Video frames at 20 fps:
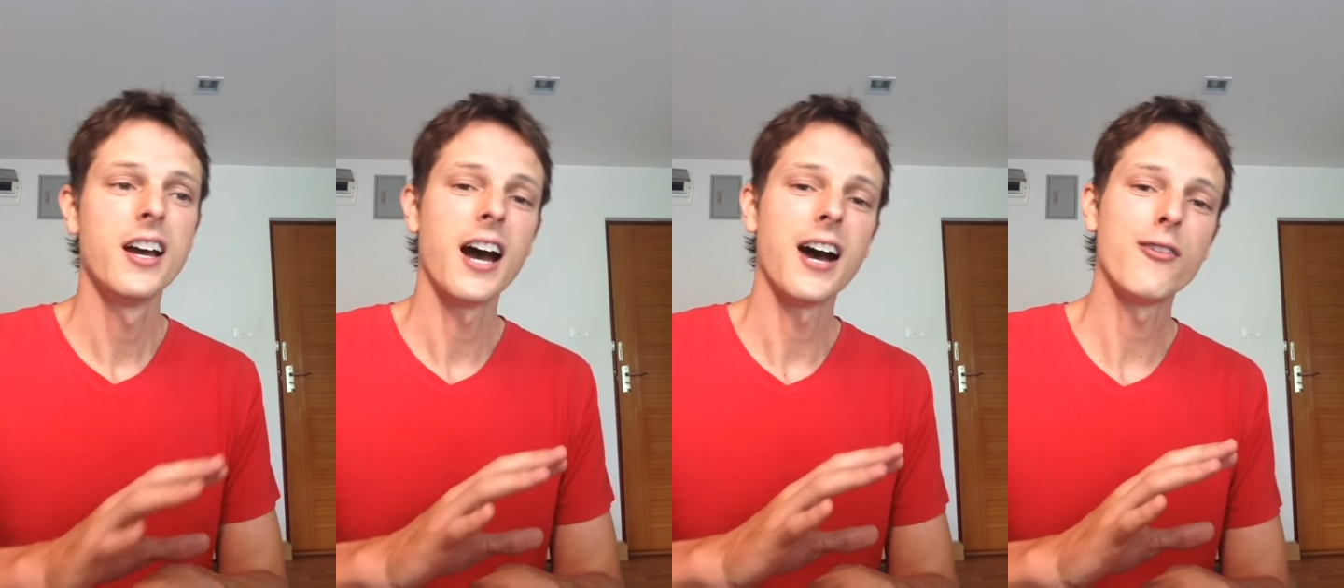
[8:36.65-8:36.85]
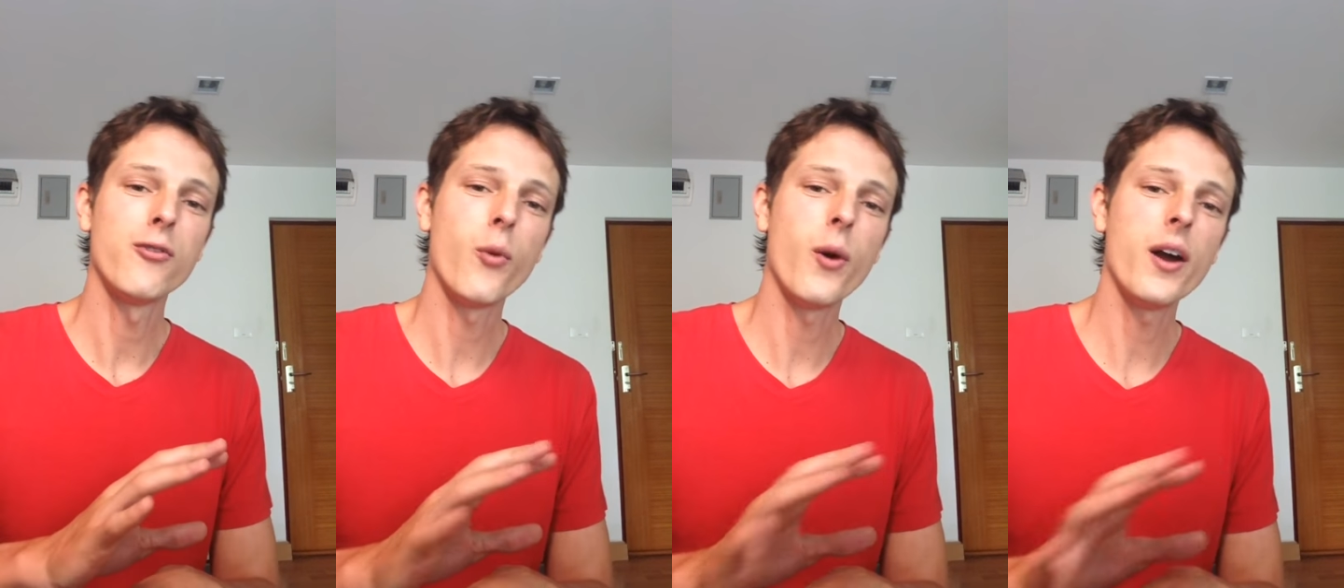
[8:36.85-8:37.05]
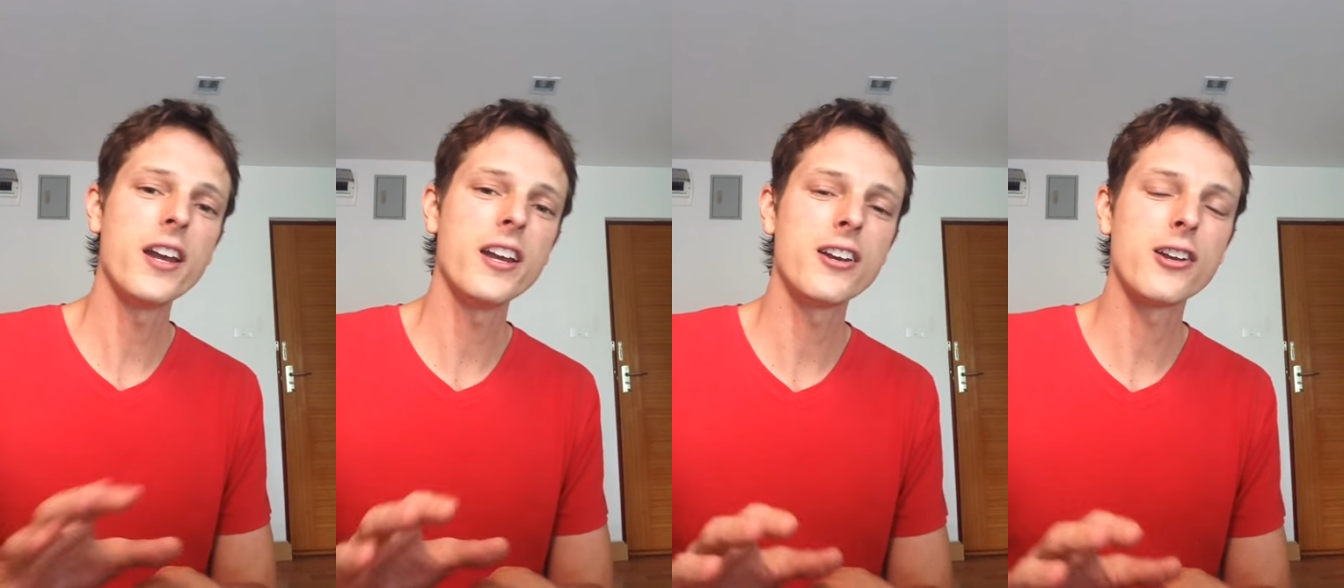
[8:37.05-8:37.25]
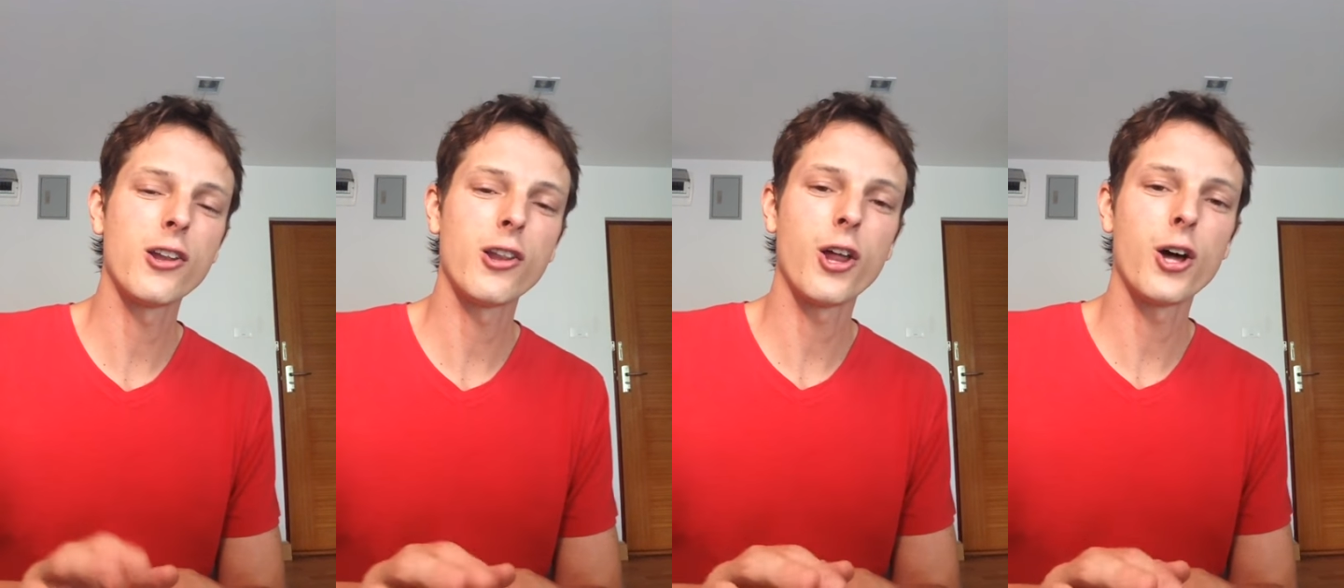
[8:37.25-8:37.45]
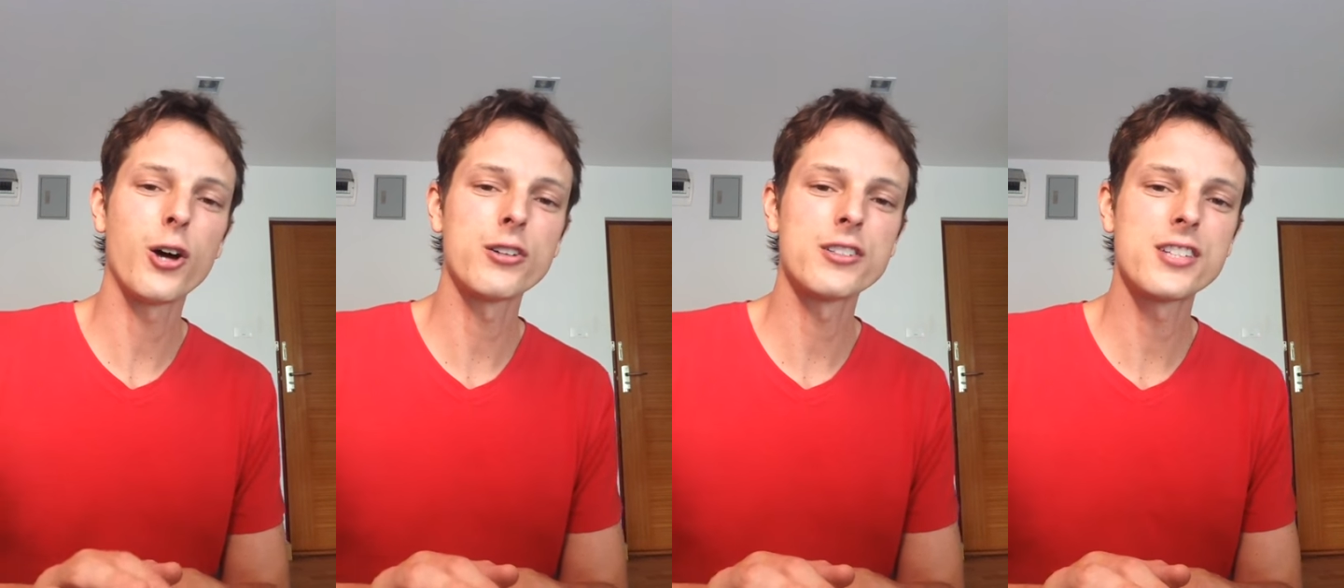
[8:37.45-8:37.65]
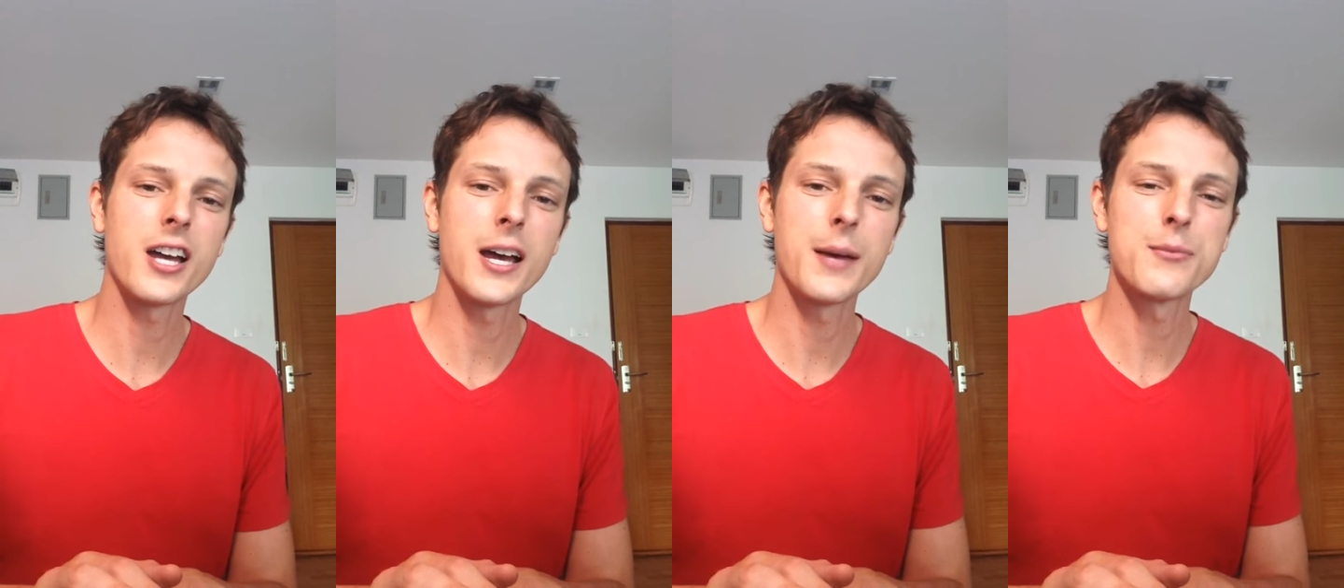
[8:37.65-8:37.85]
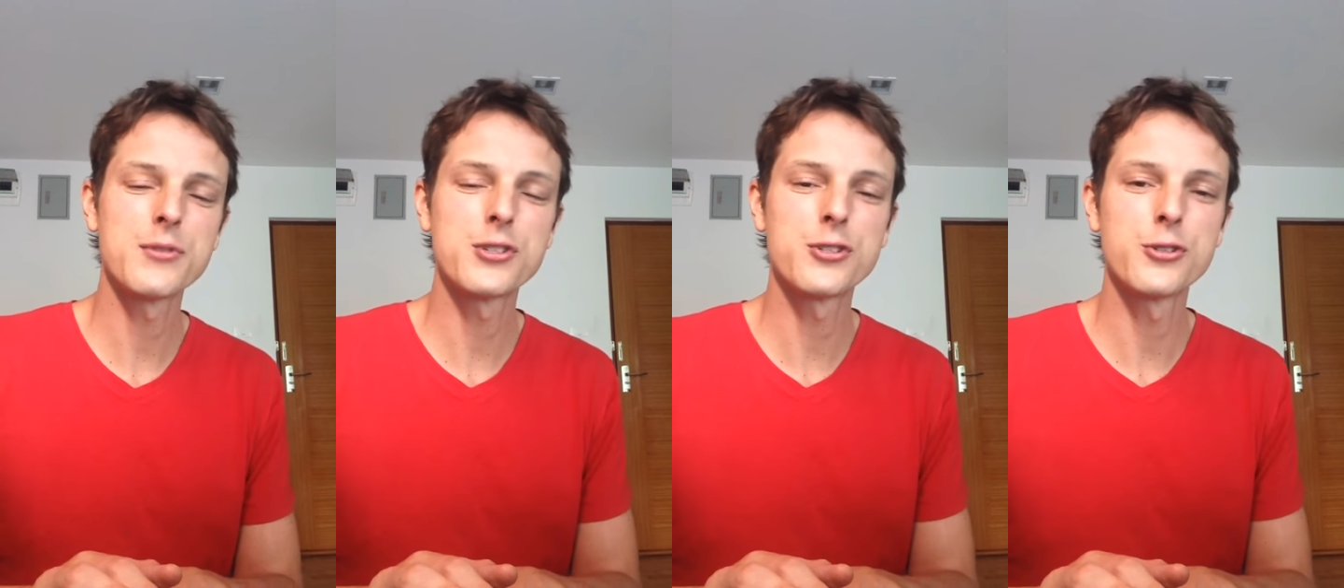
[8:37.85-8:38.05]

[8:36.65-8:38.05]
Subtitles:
I've waited a long time